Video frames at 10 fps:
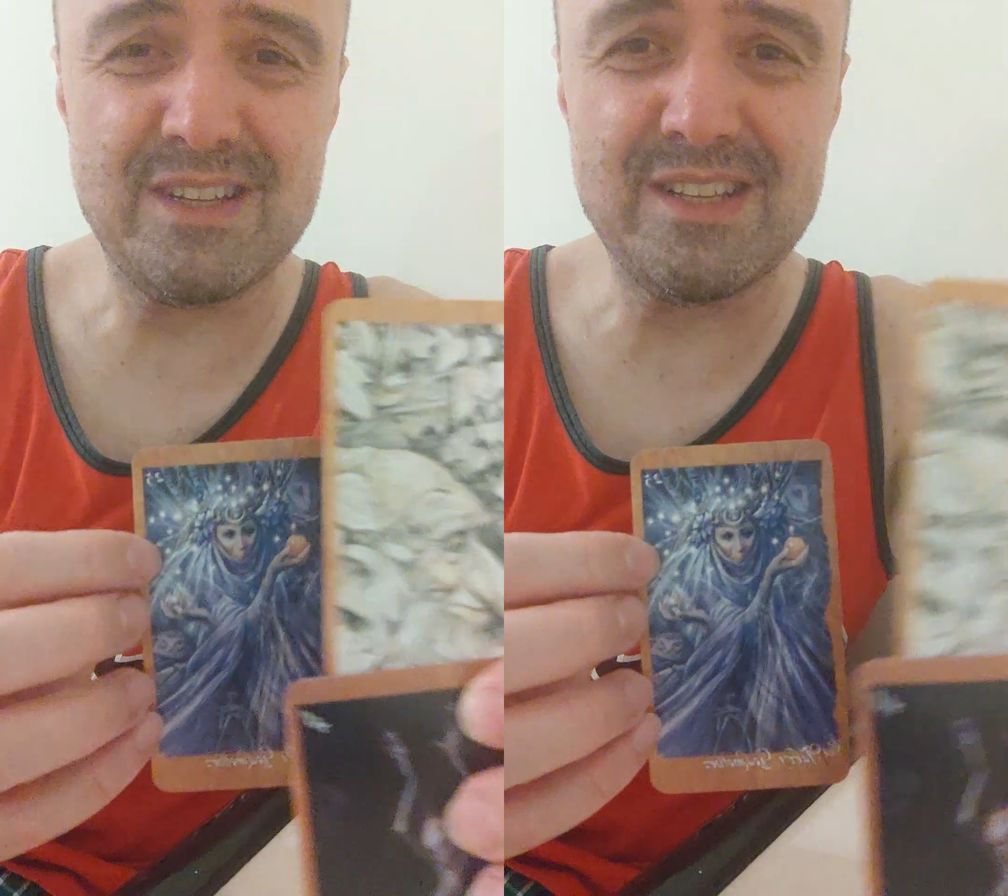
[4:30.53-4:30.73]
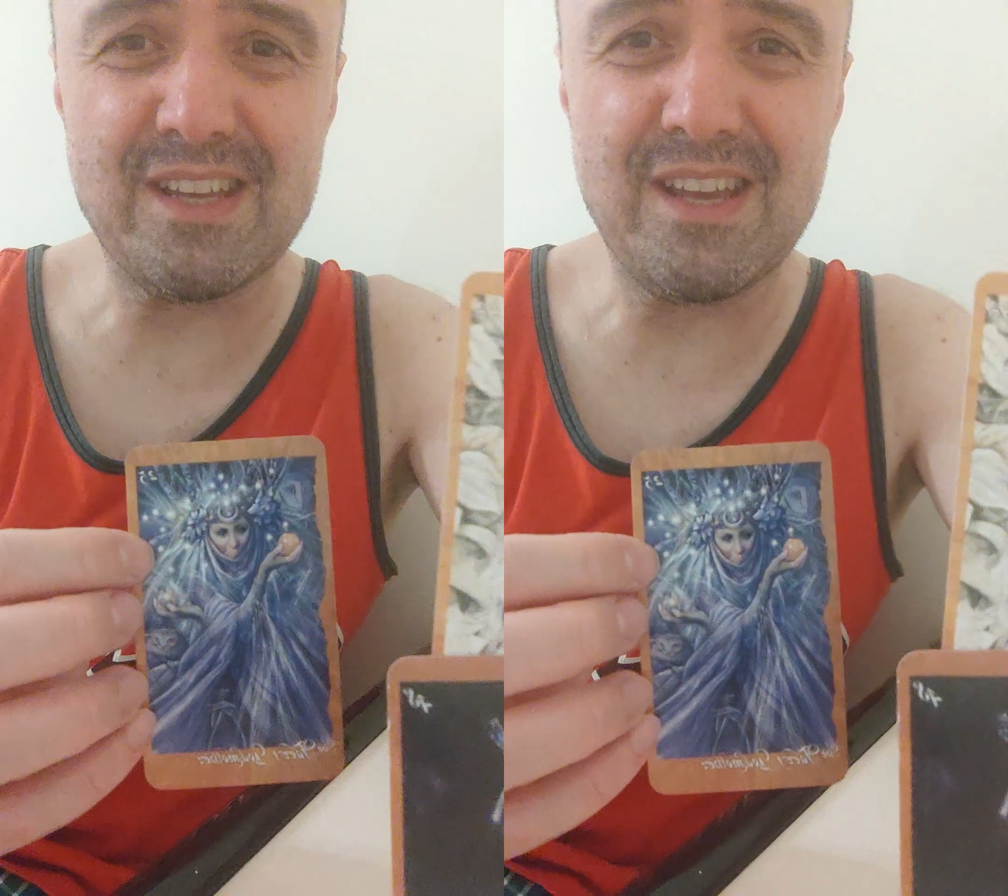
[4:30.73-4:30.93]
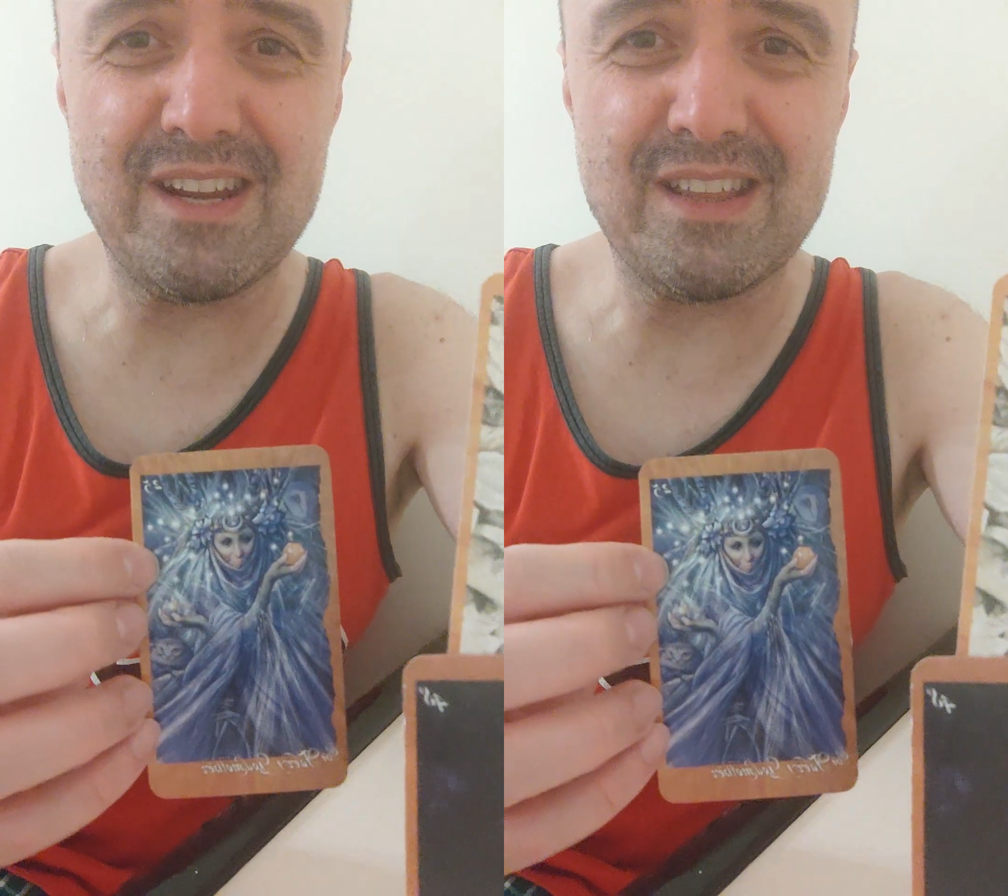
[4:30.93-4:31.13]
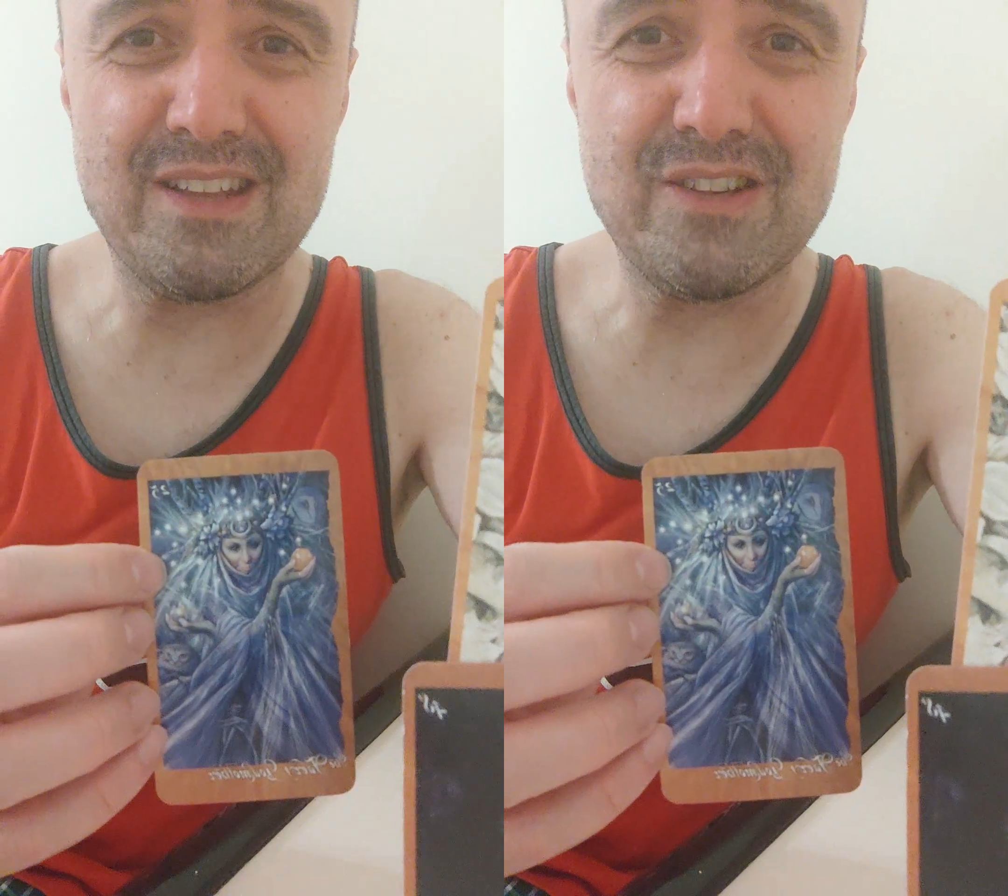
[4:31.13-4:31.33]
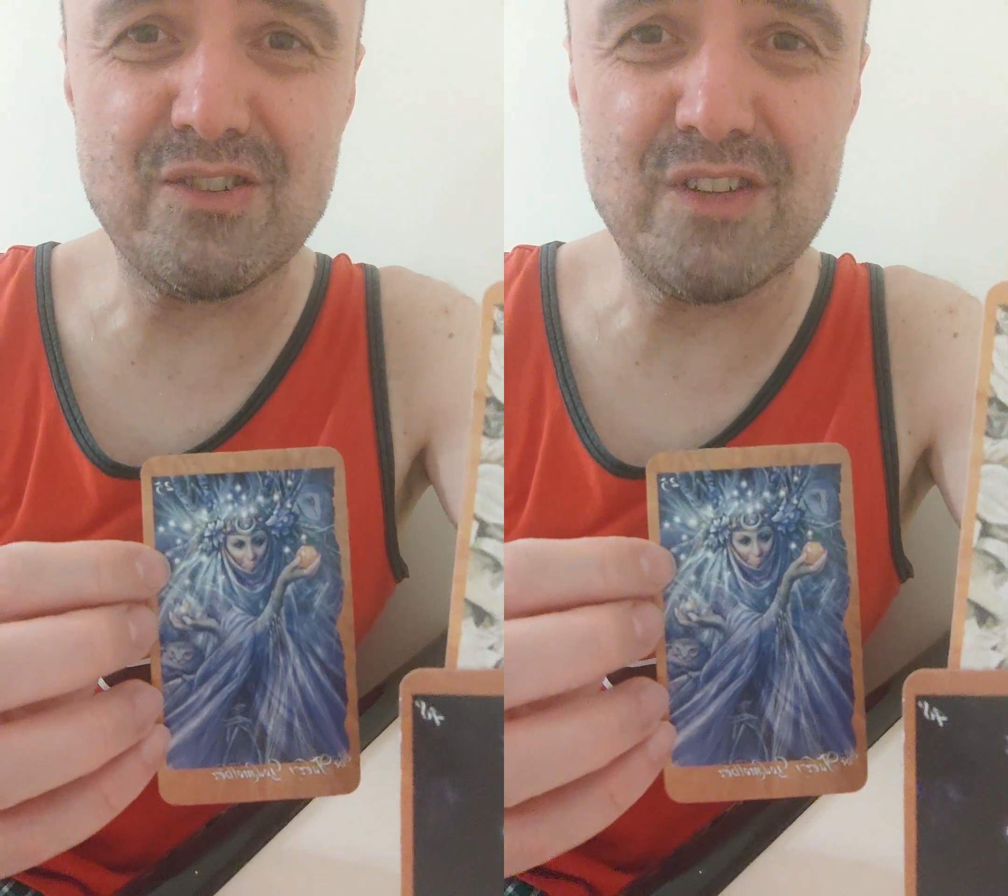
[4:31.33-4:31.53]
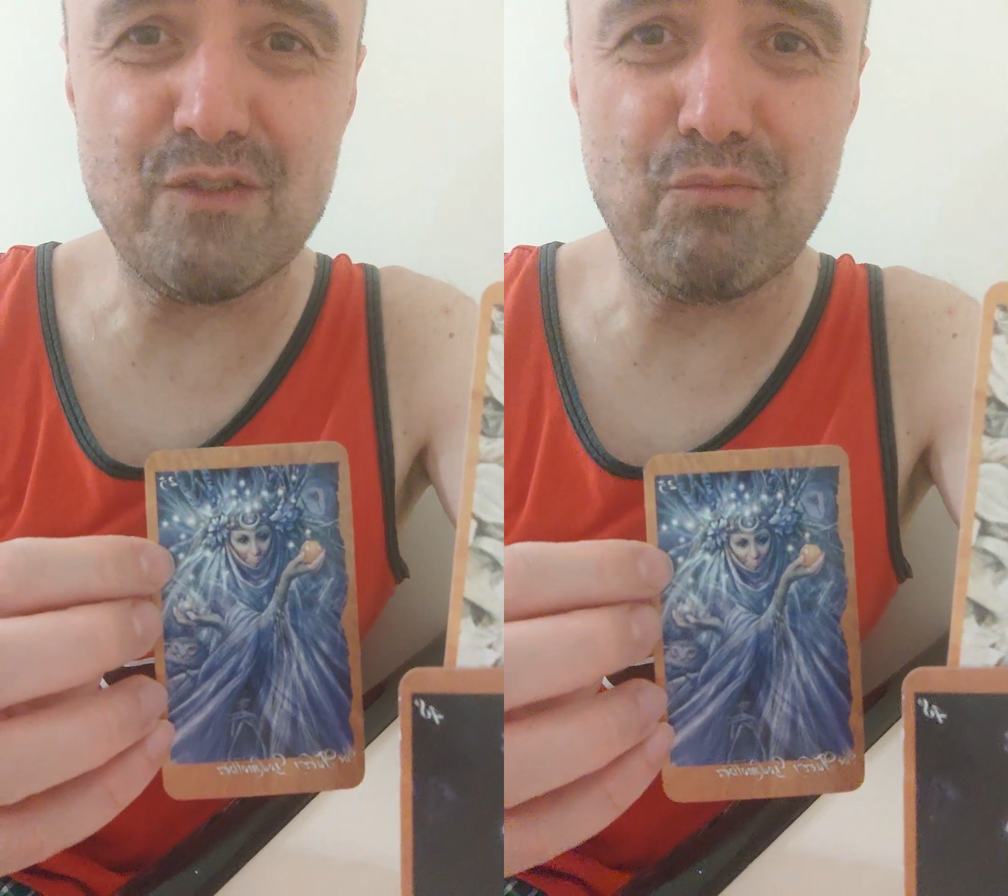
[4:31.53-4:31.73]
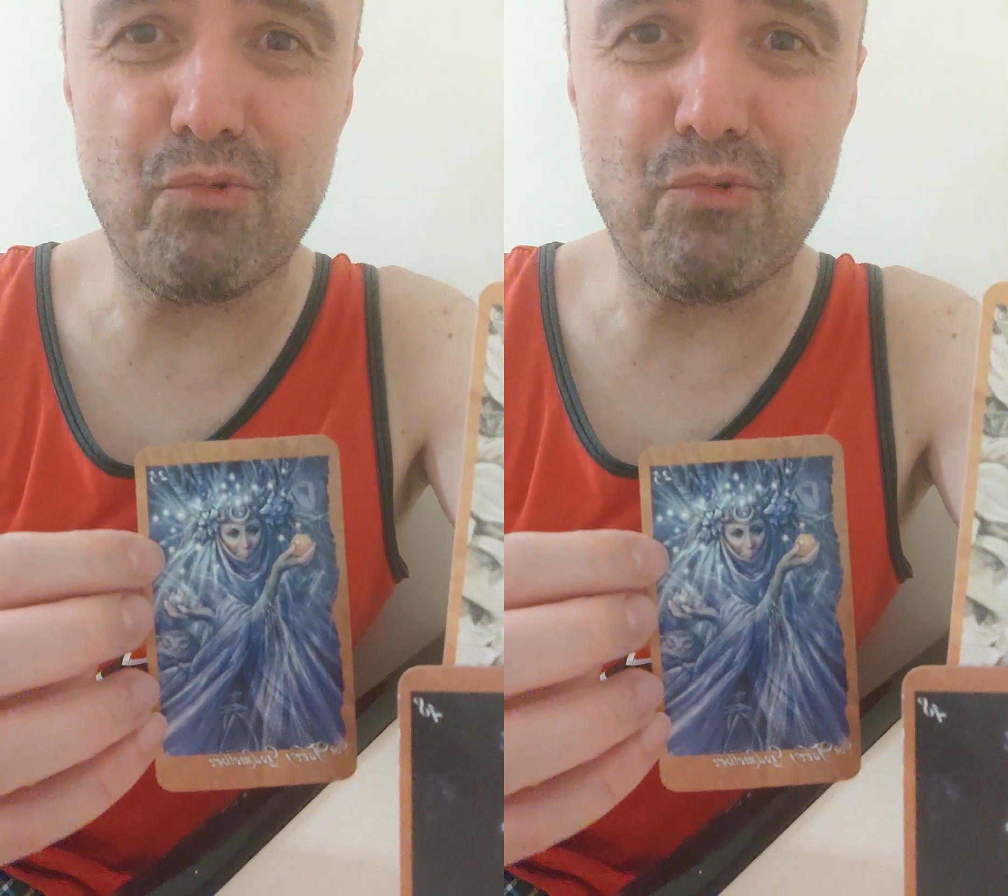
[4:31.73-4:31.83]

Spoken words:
indicating that there's even